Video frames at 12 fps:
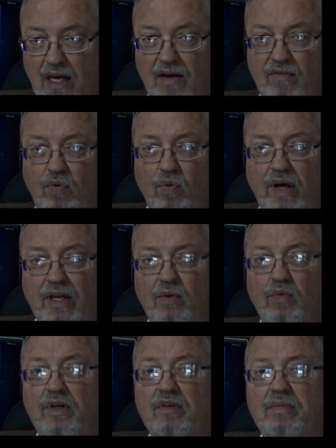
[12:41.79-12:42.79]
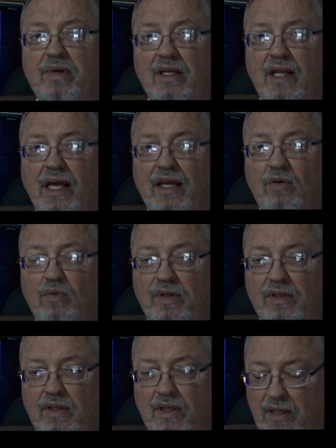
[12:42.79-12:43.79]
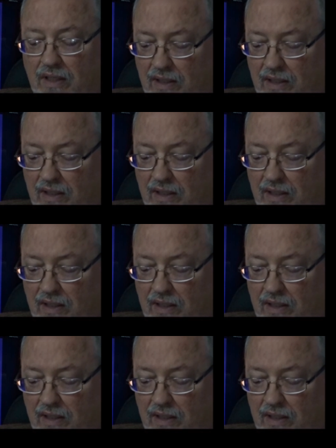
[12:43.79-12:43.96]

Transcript: of what it would have been like when